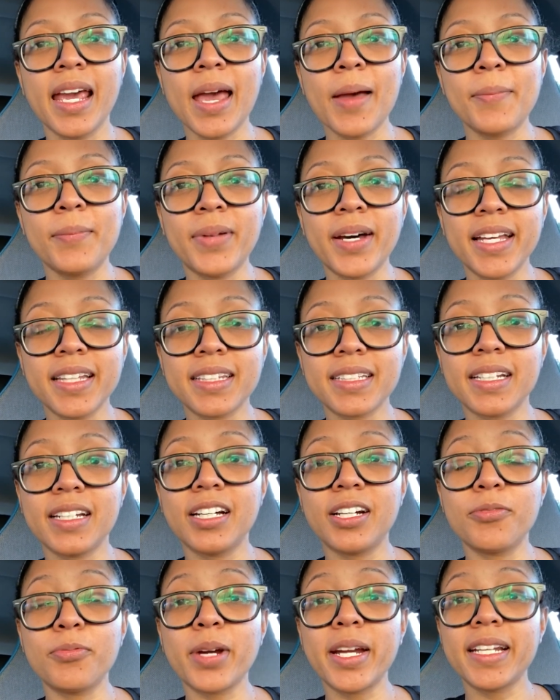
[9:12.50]
But
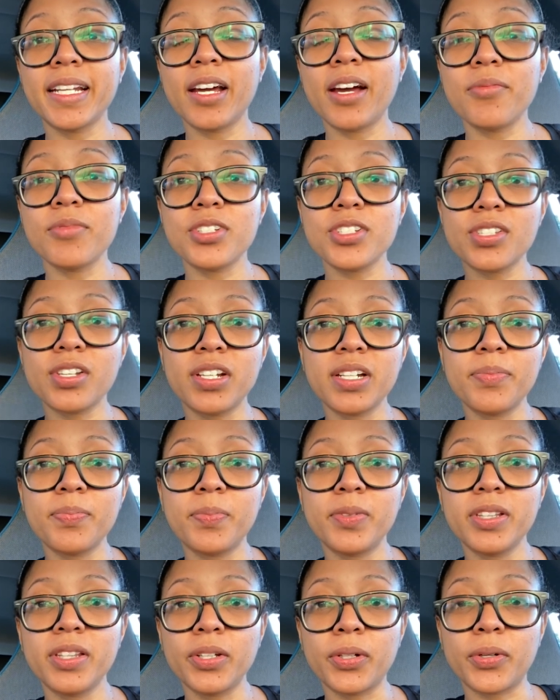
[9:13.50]
right now I'm just gonna
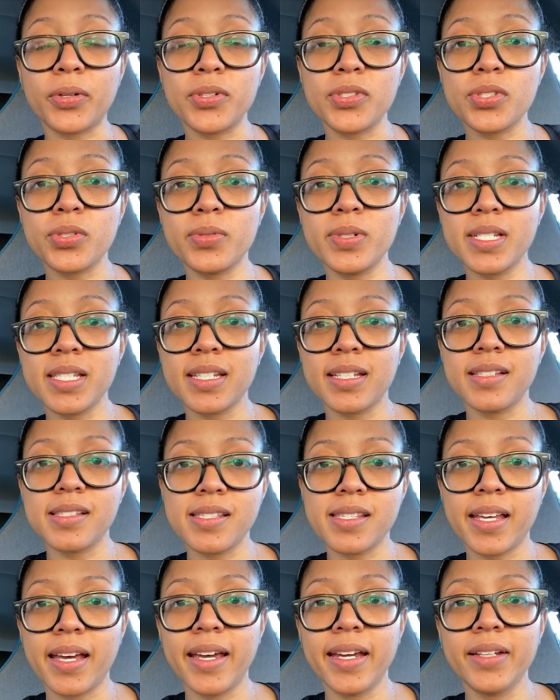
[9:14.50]
put the groceries
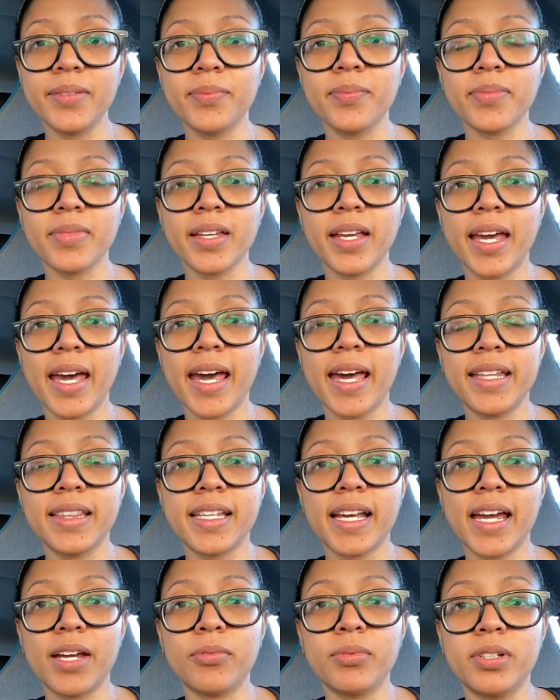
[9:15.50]
inside and
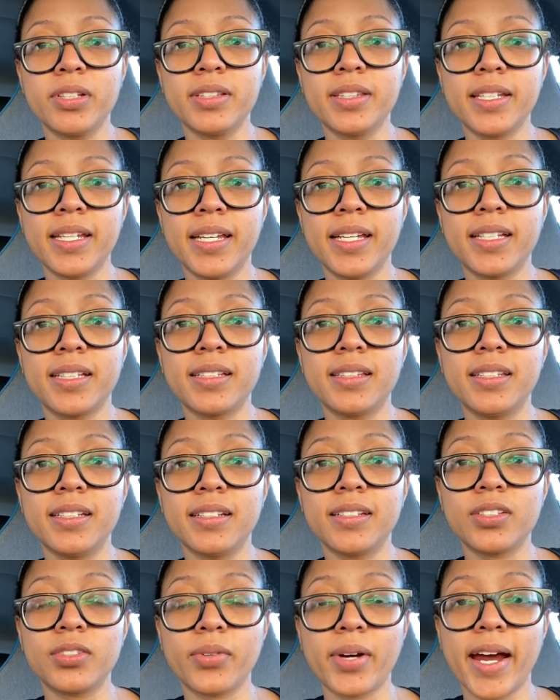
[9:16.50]
I will take
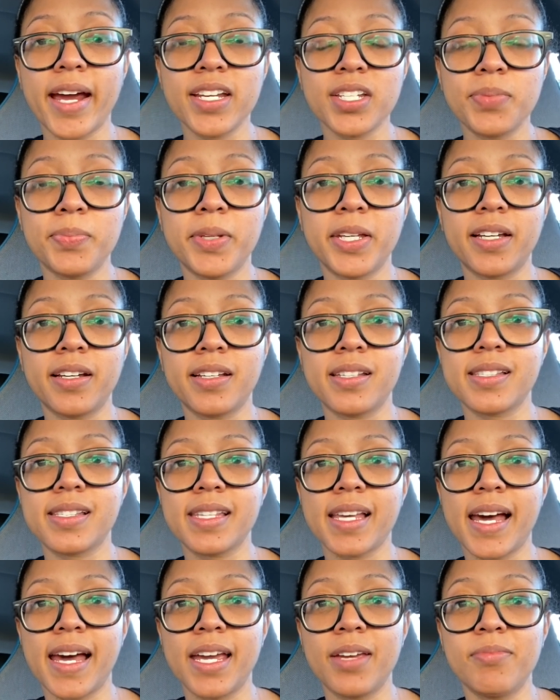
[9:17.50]
the trash because
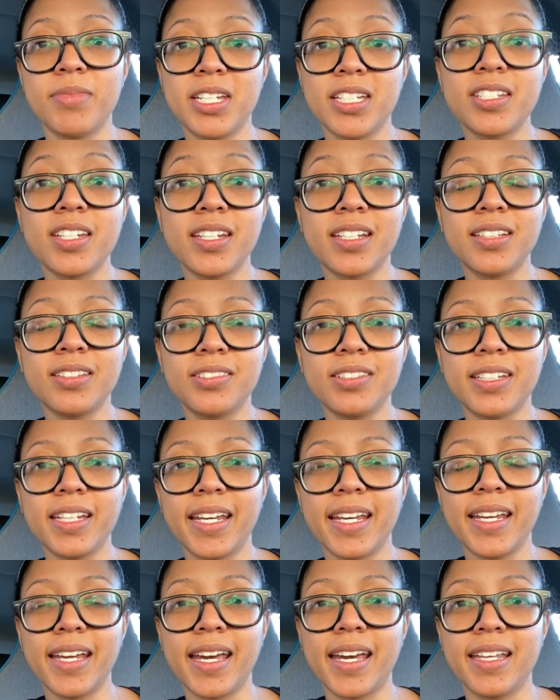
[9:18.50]
I made chicken
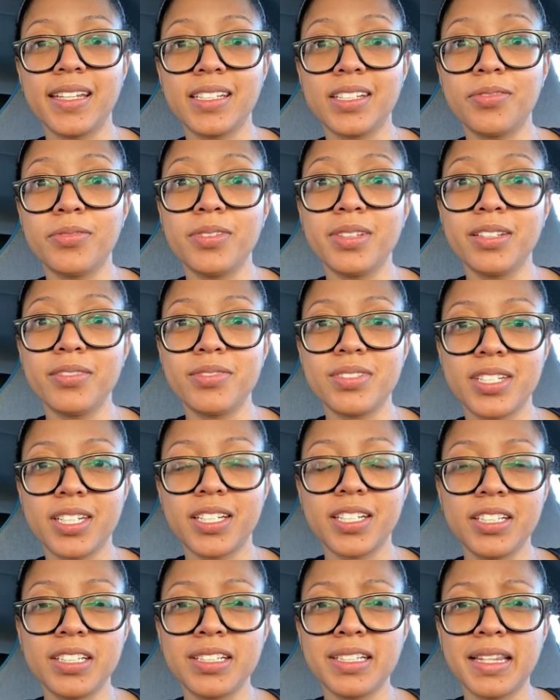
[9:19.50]
today, and if you leave
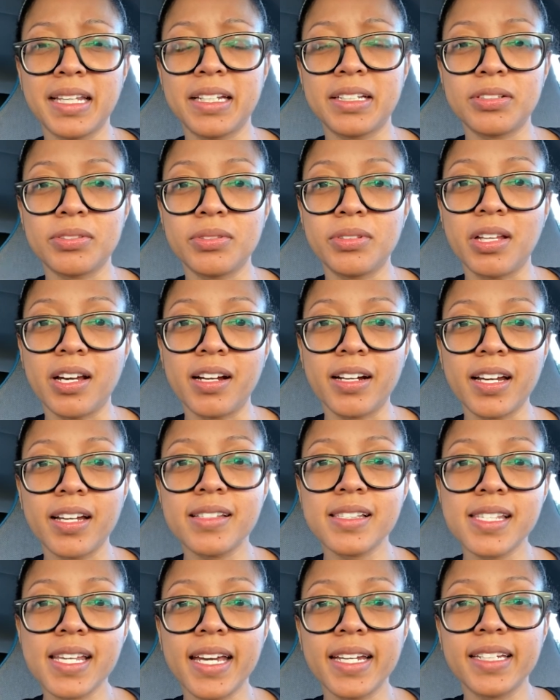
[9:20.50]
chicken like too long
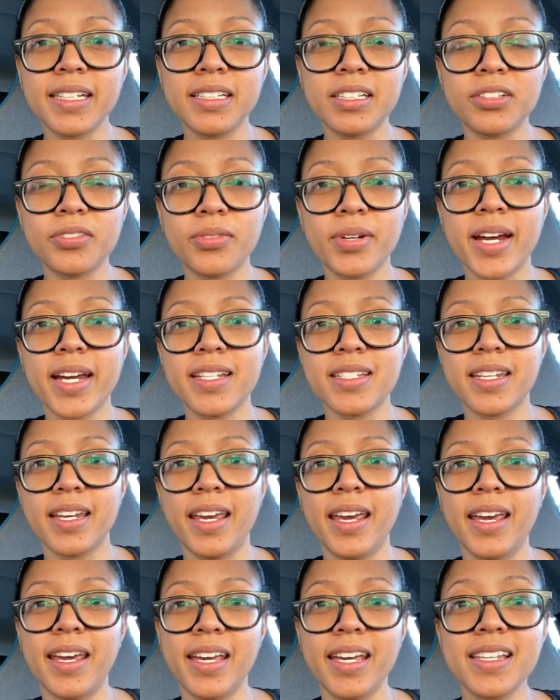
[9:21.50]
outside in the trash,
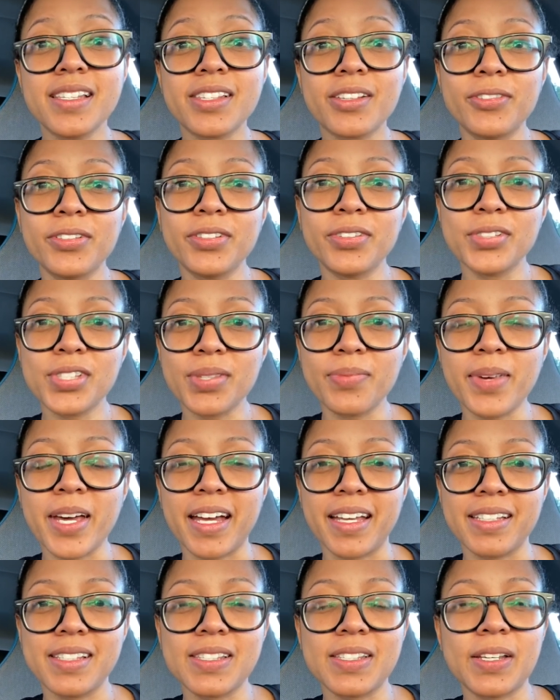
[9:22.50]
it's going to
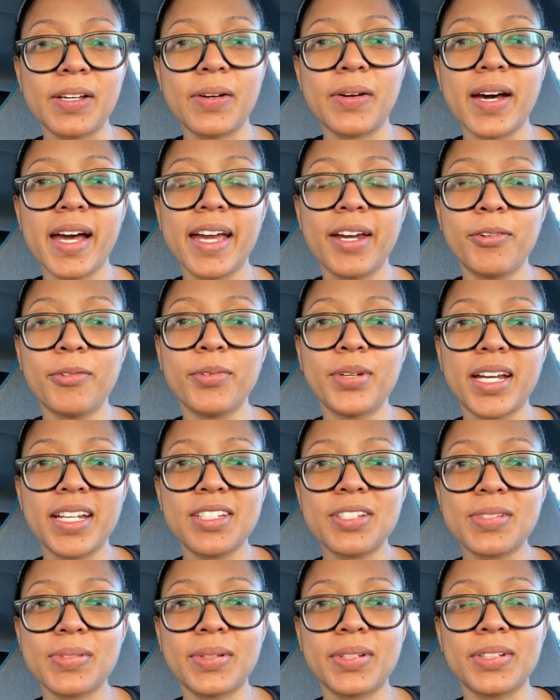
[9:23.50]
smell. So I
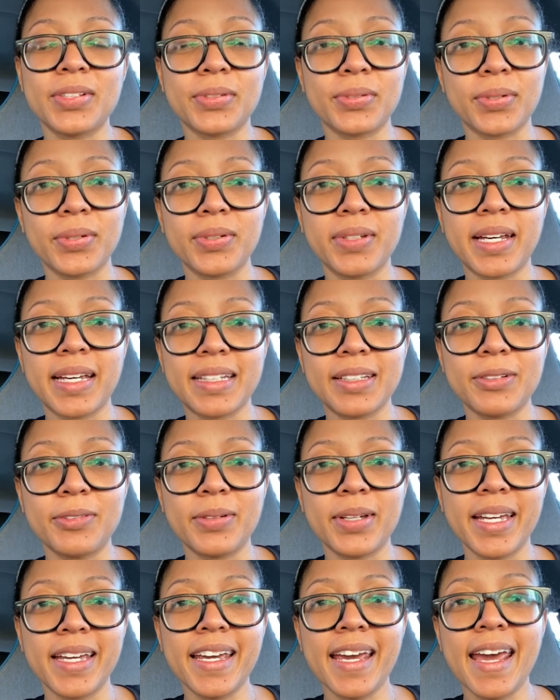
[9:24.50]
just want to throw that
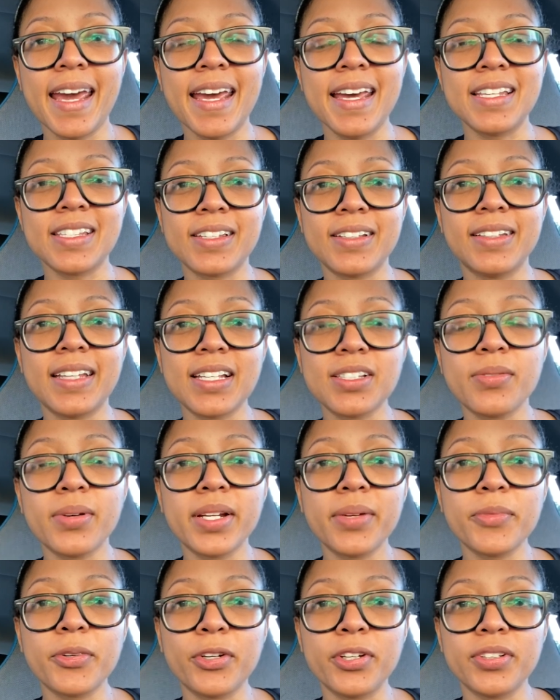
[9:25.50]
away. So that's what
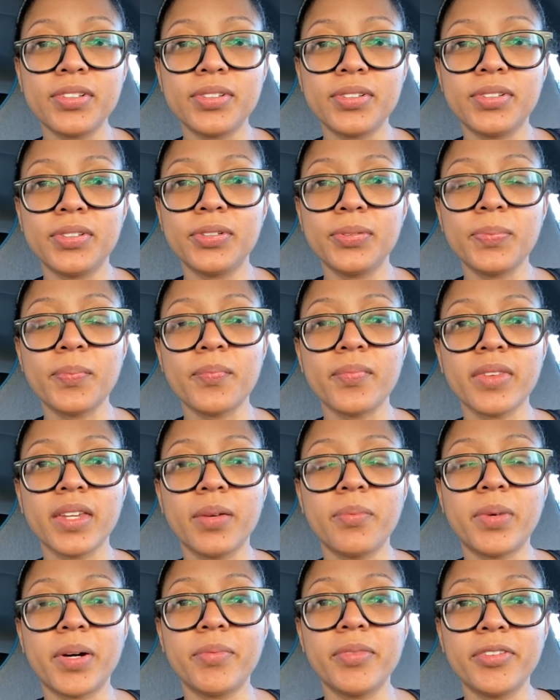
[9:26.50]
I'm going to do.
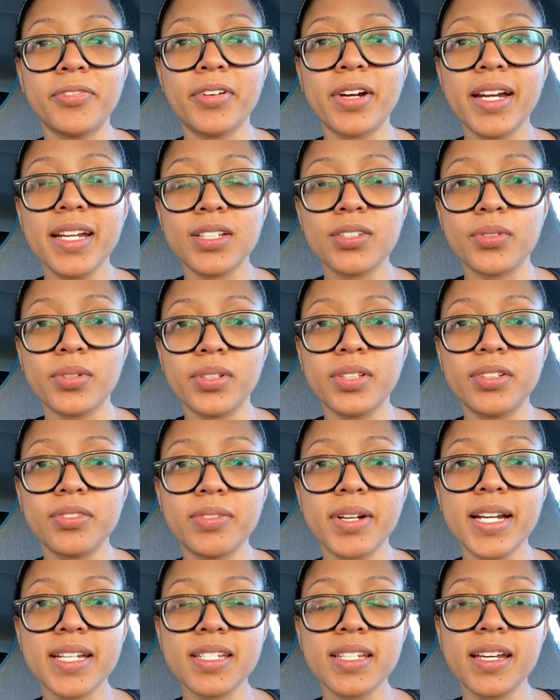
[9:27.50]
But before I throw the
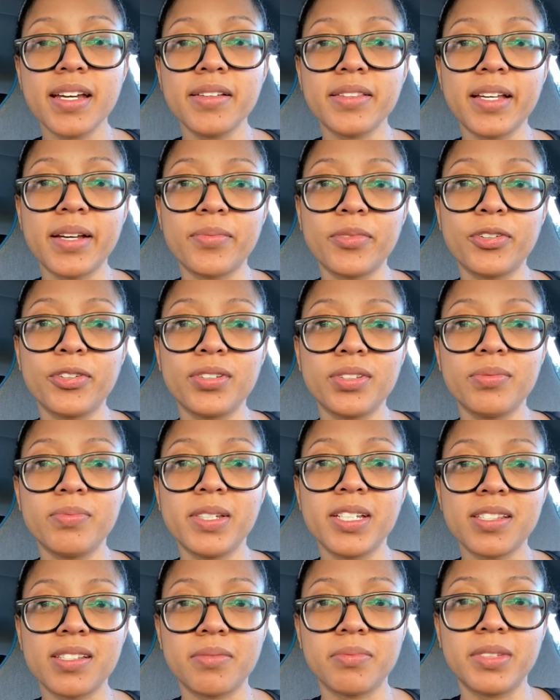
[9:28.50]
trash out, I'm going to
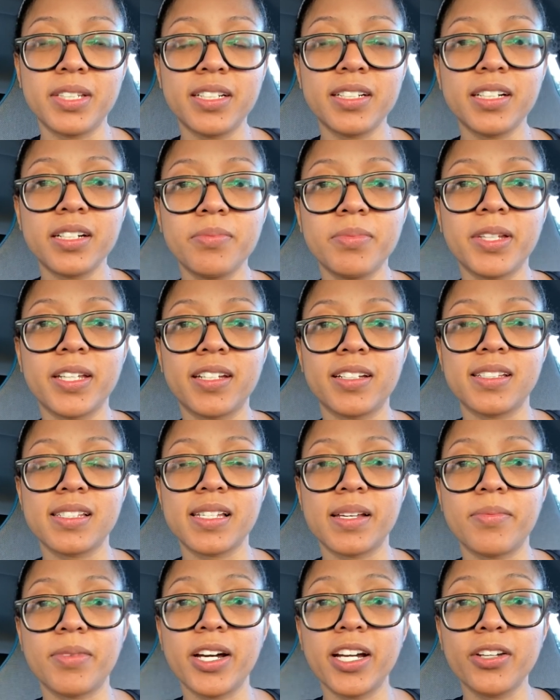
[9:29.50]
make some dinner because
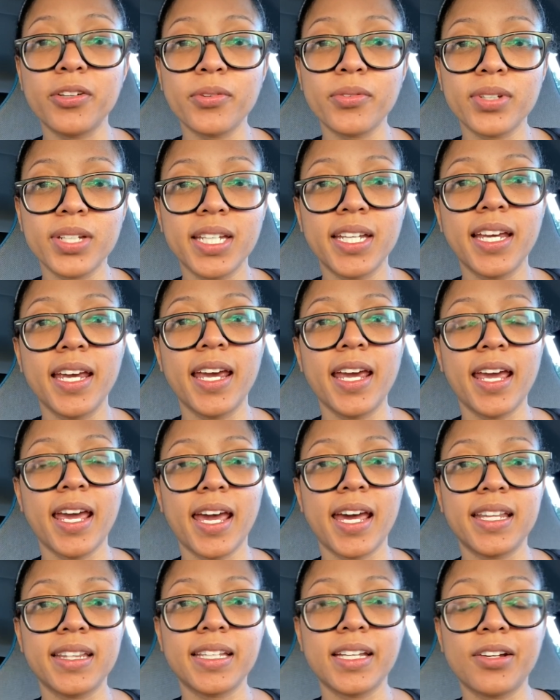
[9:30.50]
I'm hungry
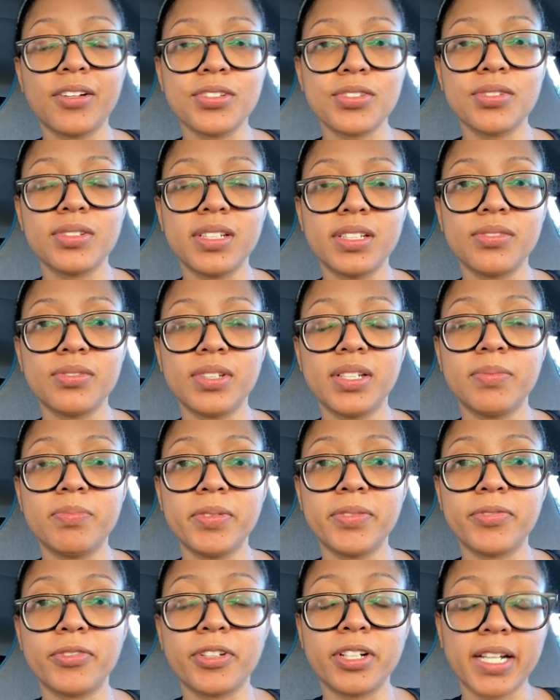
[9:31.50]
and I also need to eat
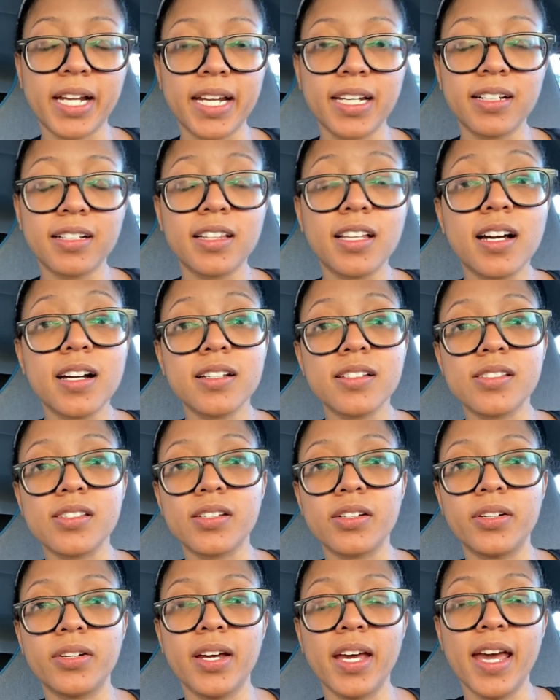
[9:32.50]
before 9 o'clock. So